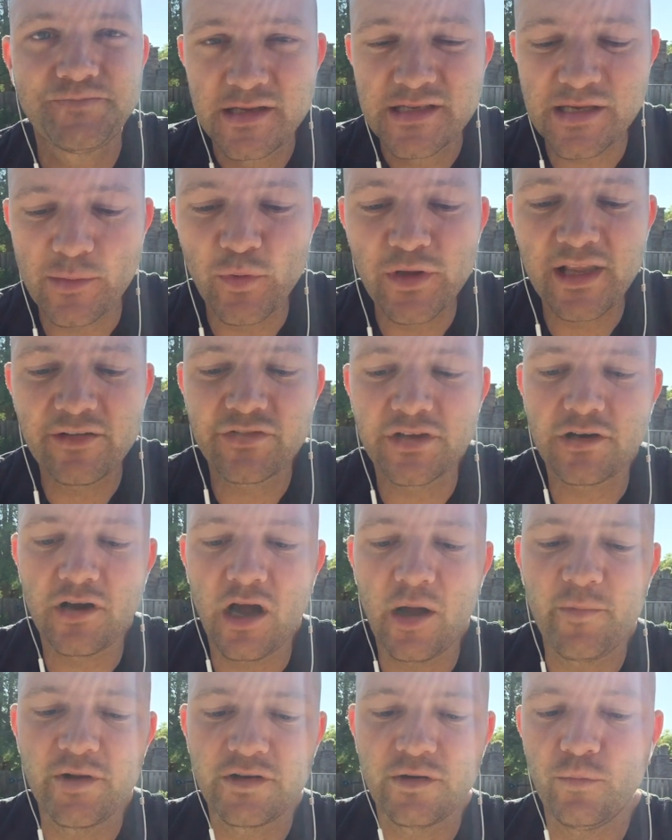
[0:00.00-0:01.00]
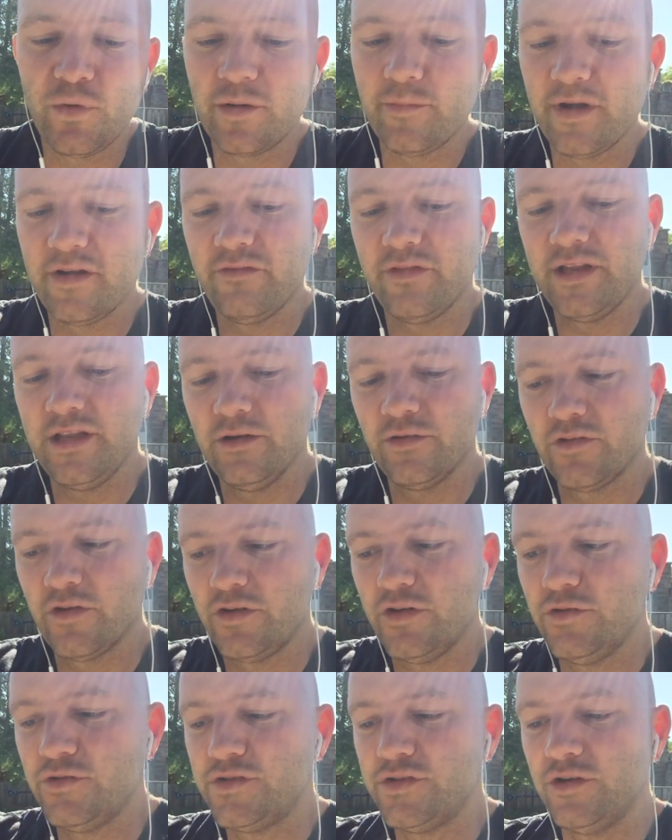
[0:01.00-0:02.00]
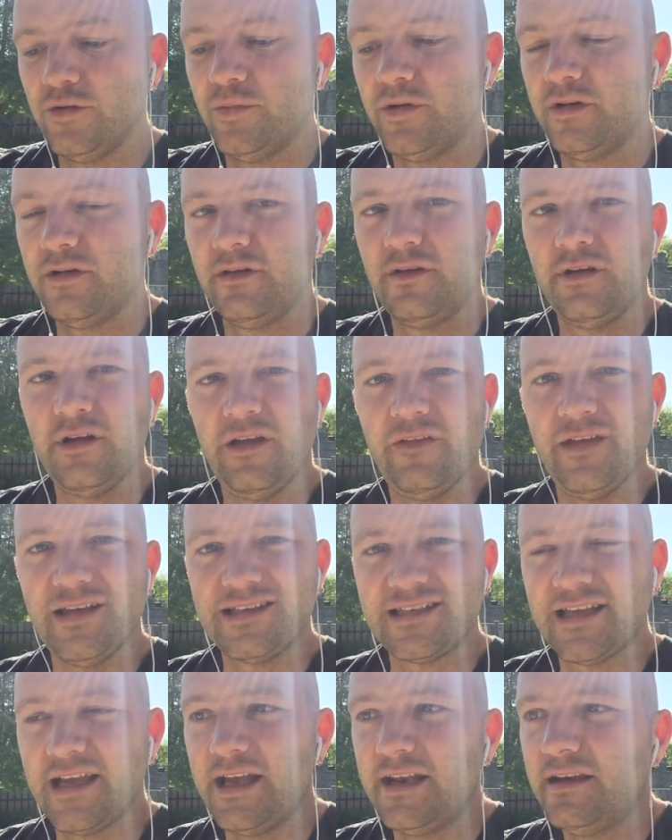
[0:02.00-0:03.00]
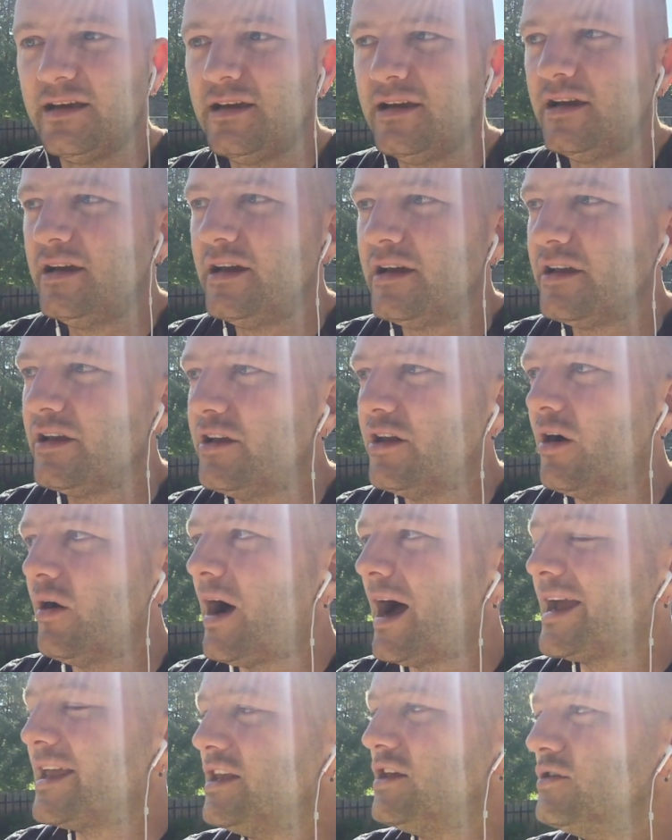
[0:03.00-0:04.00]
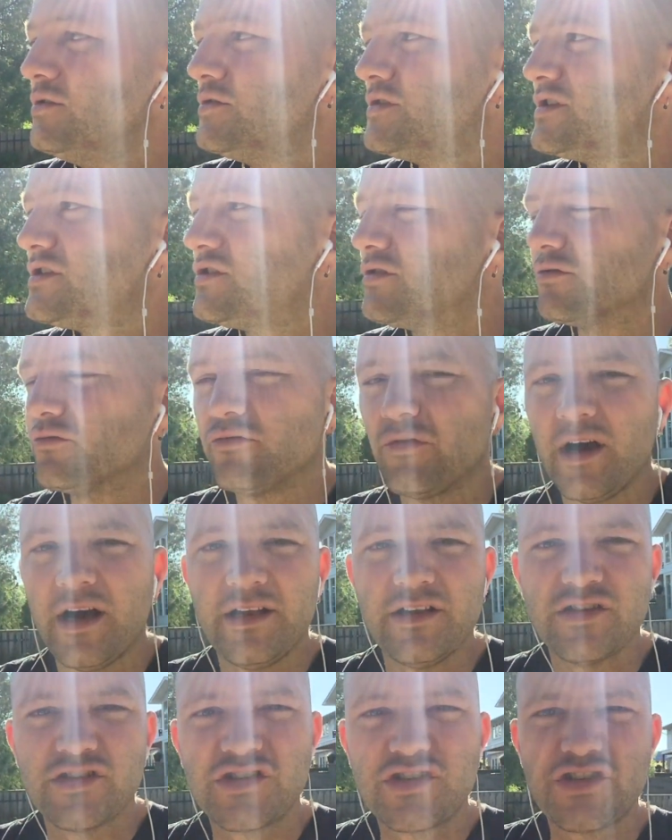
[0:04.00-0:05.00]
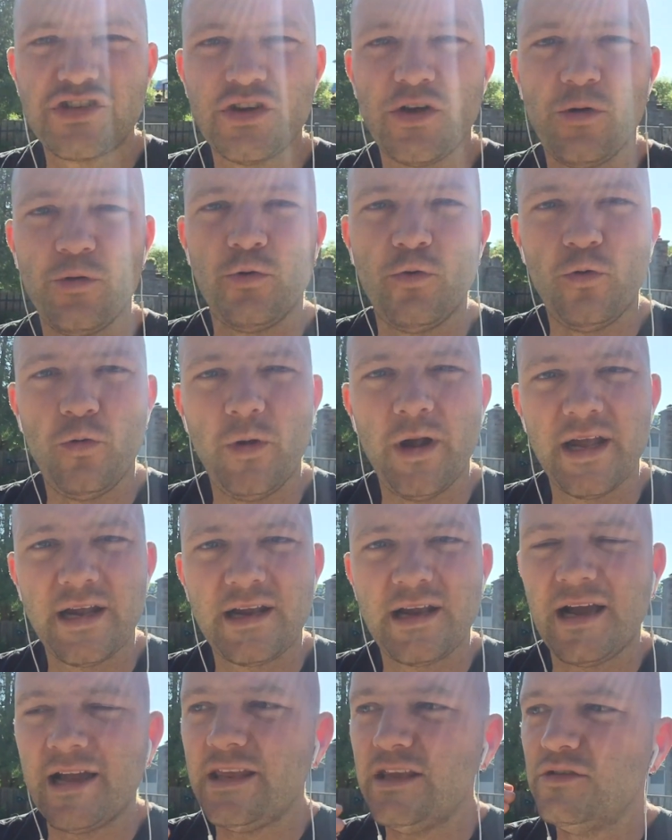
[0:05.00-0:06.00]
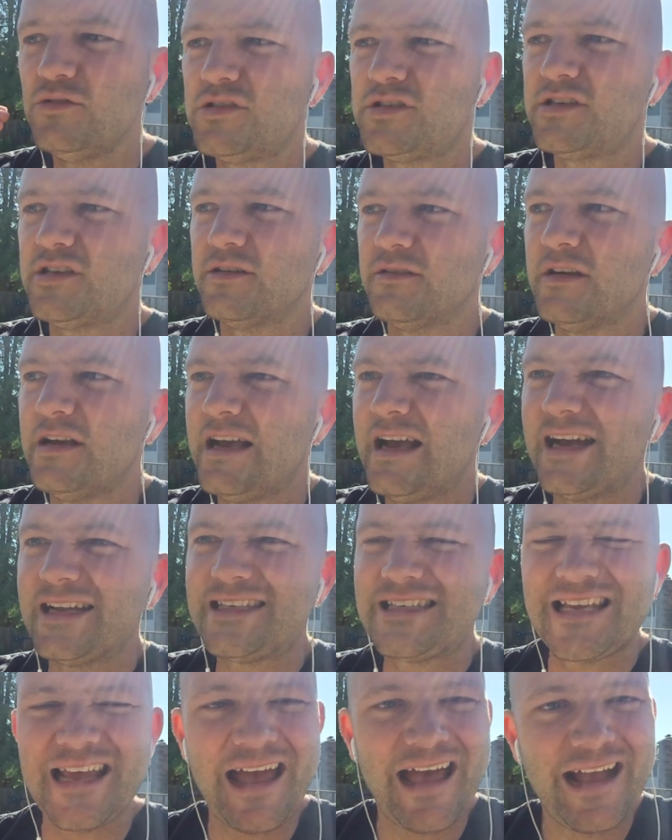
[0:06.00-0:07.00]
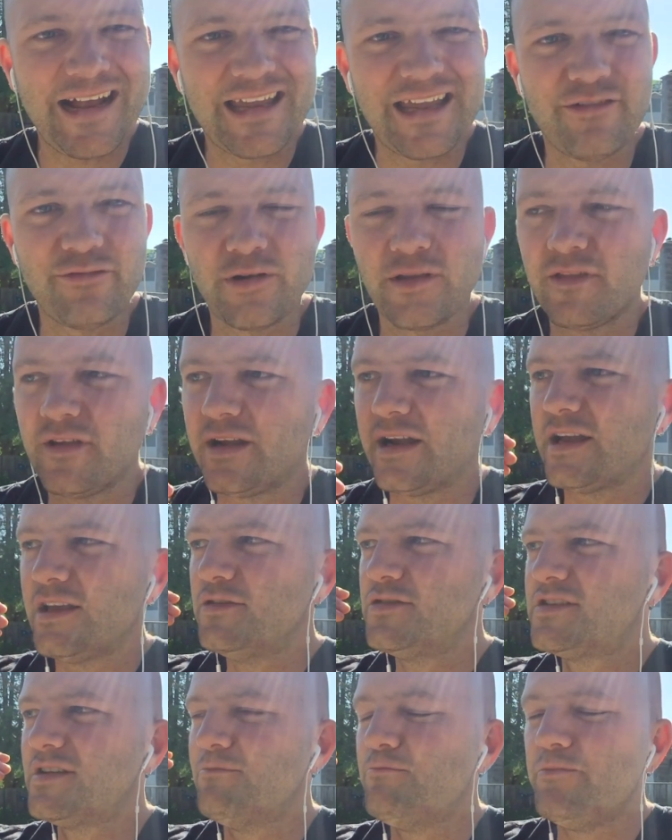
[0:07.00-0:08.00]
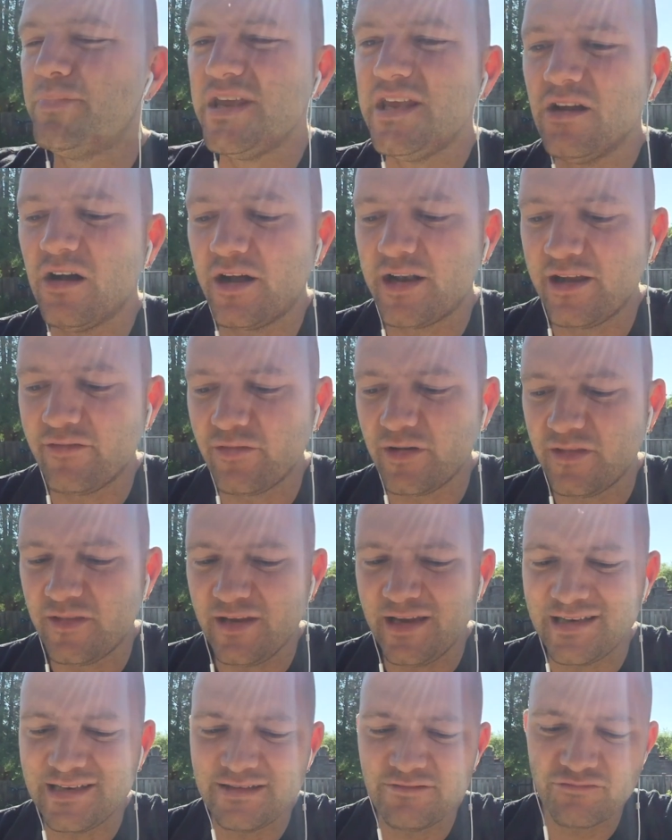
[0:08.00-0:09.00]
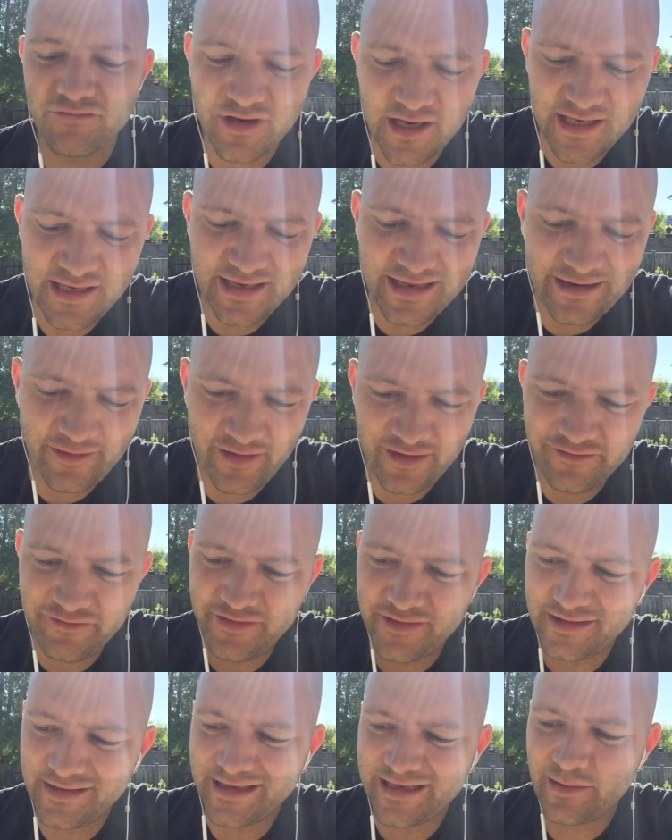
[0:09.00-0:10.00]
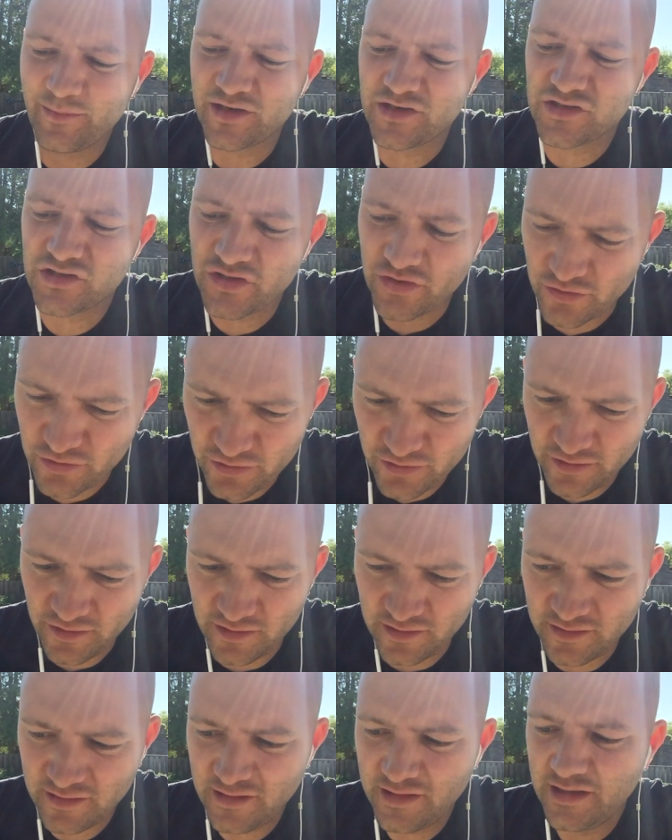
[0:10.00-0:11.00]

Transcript: Someone left a comment on one of my videos on YouTube and they said, you know, I used to run so quick. I used to attack everything. I used to be on everything. And right now, I feel like I'm a turtle.